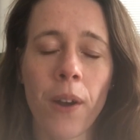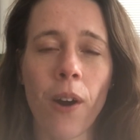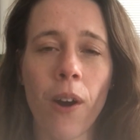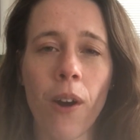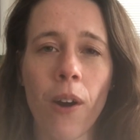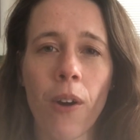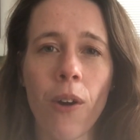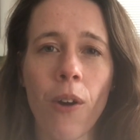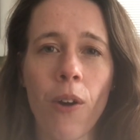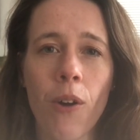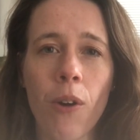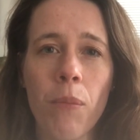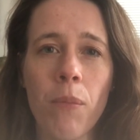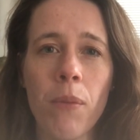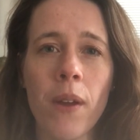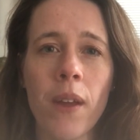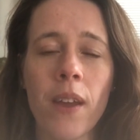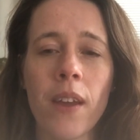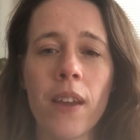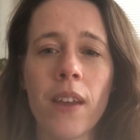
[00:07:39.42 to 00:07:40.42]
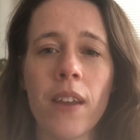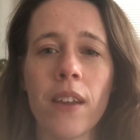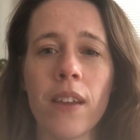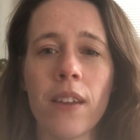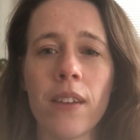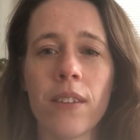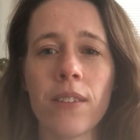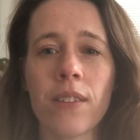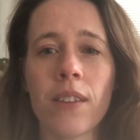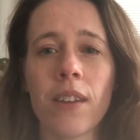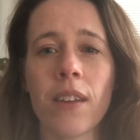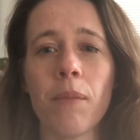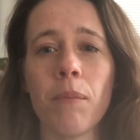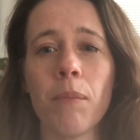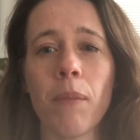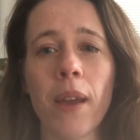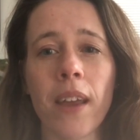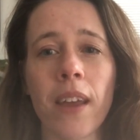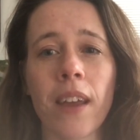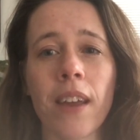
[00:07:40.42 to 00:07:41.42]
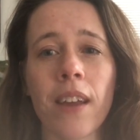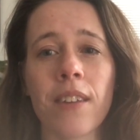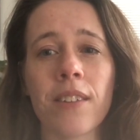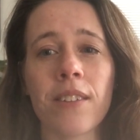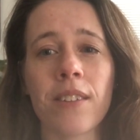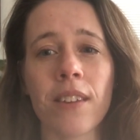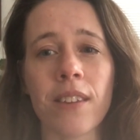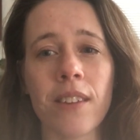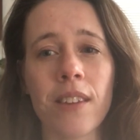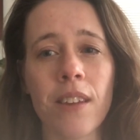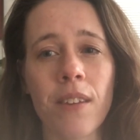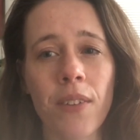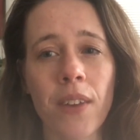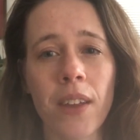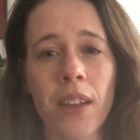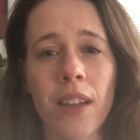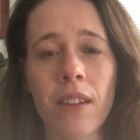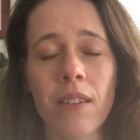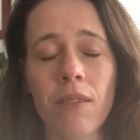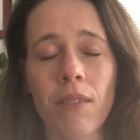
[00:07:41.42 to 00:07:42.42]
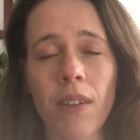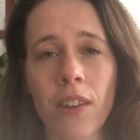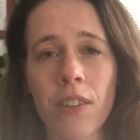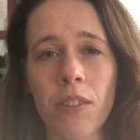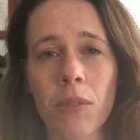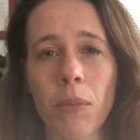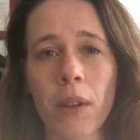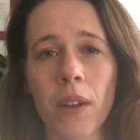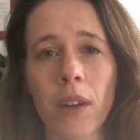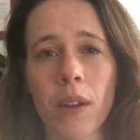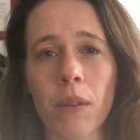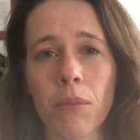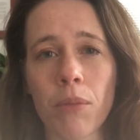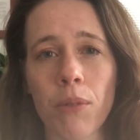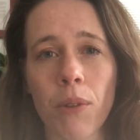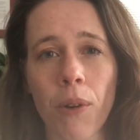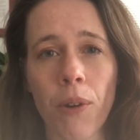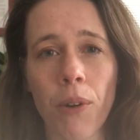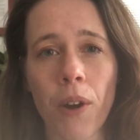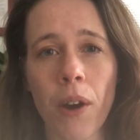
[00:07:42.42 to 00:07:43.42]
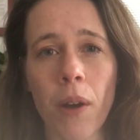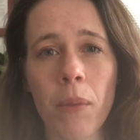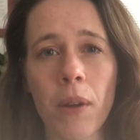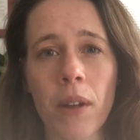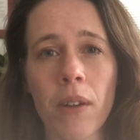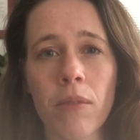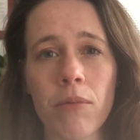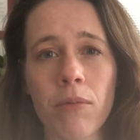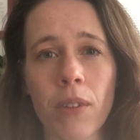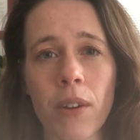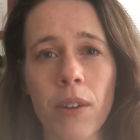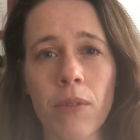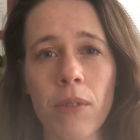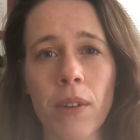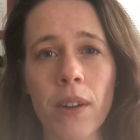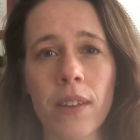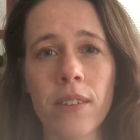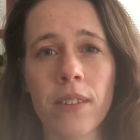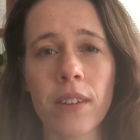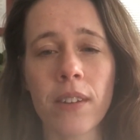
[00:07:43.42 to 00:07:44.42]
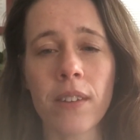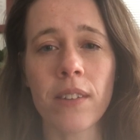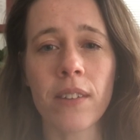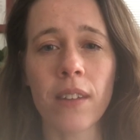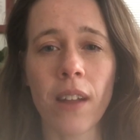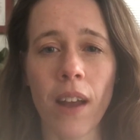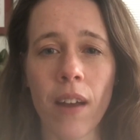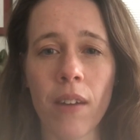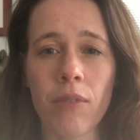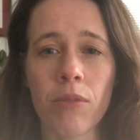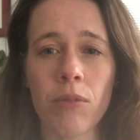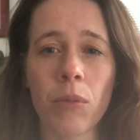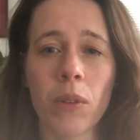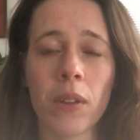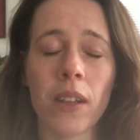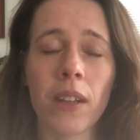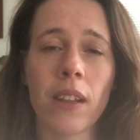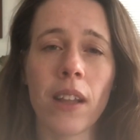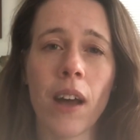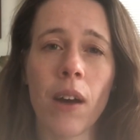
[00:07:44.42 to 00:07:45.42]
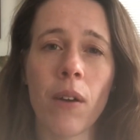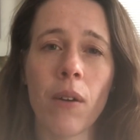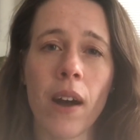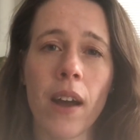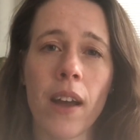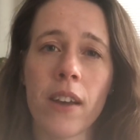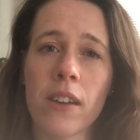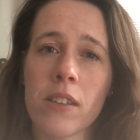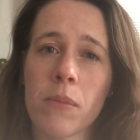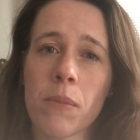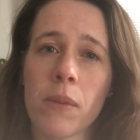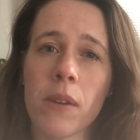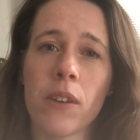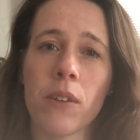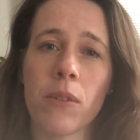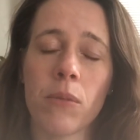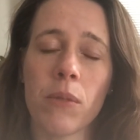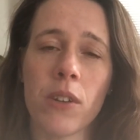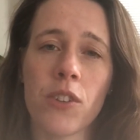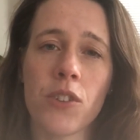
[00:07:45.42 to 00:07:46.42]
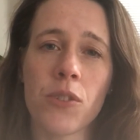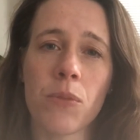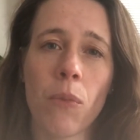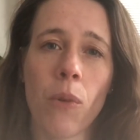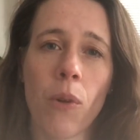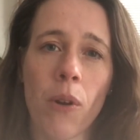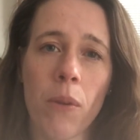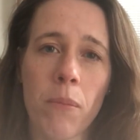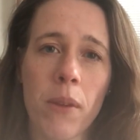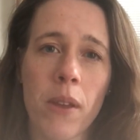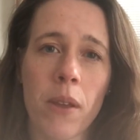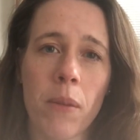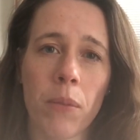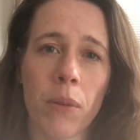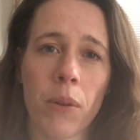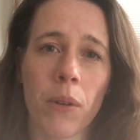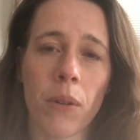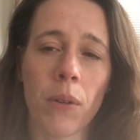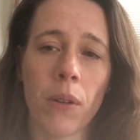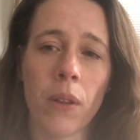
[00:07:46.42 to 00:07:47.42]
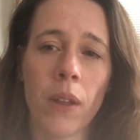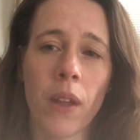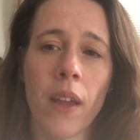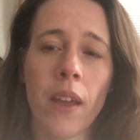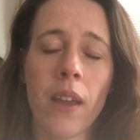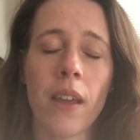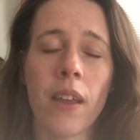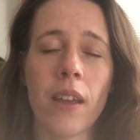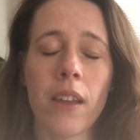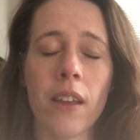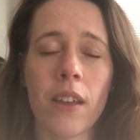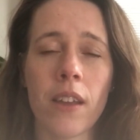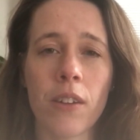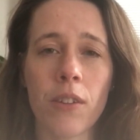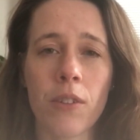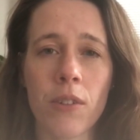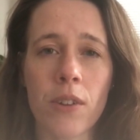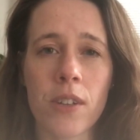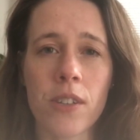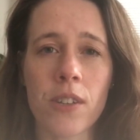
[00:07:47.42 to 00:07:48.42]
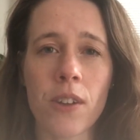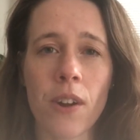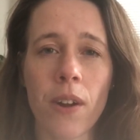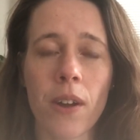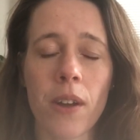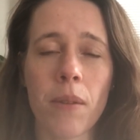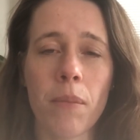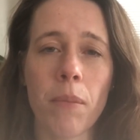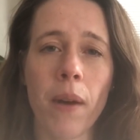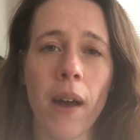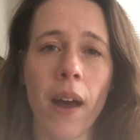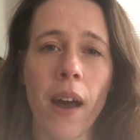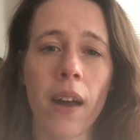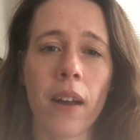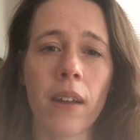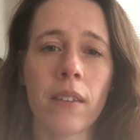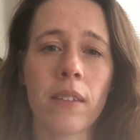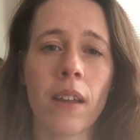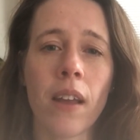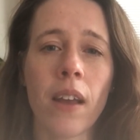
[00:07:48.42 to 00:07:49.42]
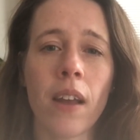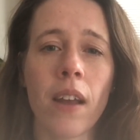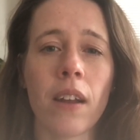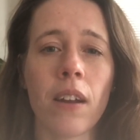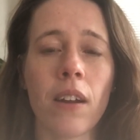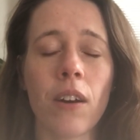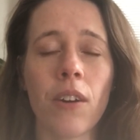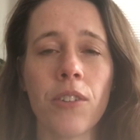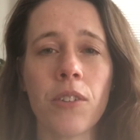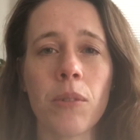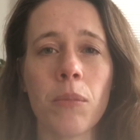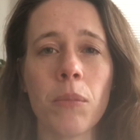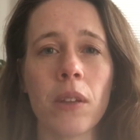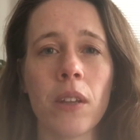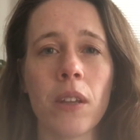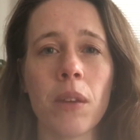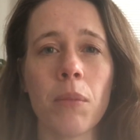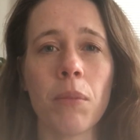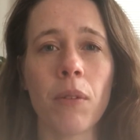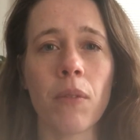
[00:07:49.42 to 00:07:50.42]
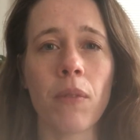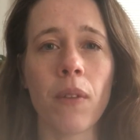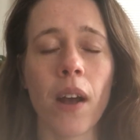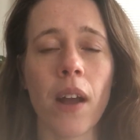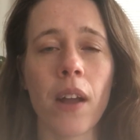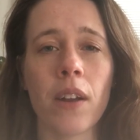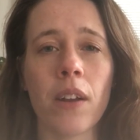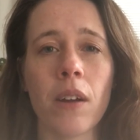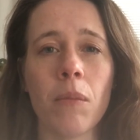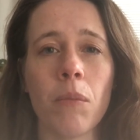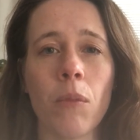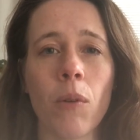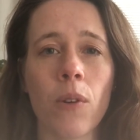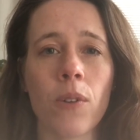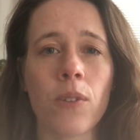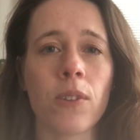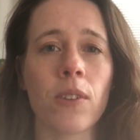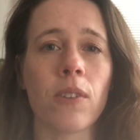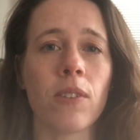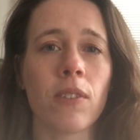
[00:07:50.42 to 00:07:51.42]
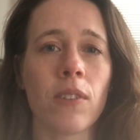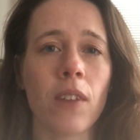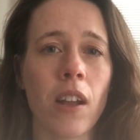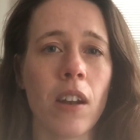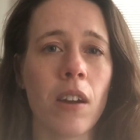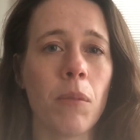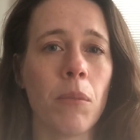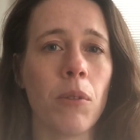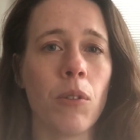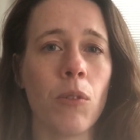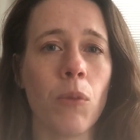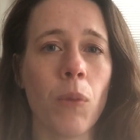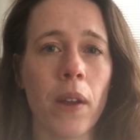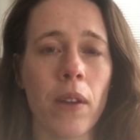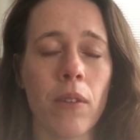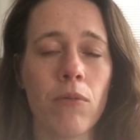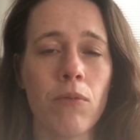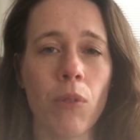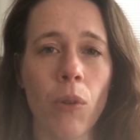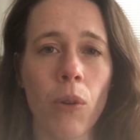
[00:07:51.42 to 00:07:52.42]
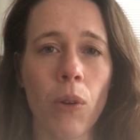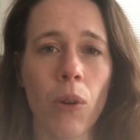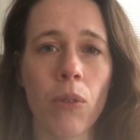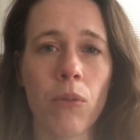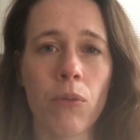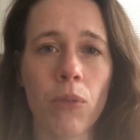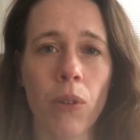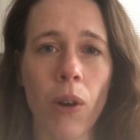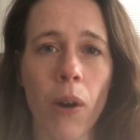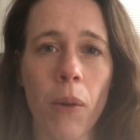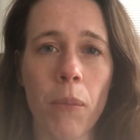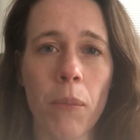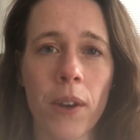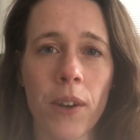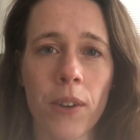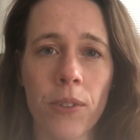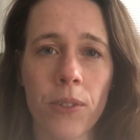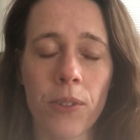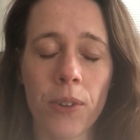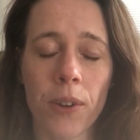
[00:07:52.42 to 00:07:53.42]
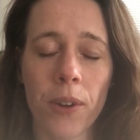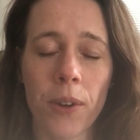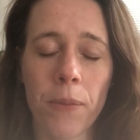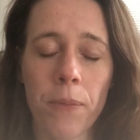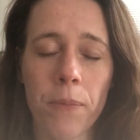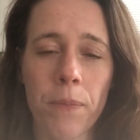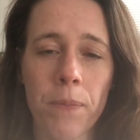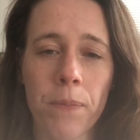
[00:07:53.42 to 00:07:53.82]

Our hope is making a significant investment in program and fundraising staff will allow ISP to reach more people, increase our impact, and ultimately provide a more sustainable way forward for our ministry.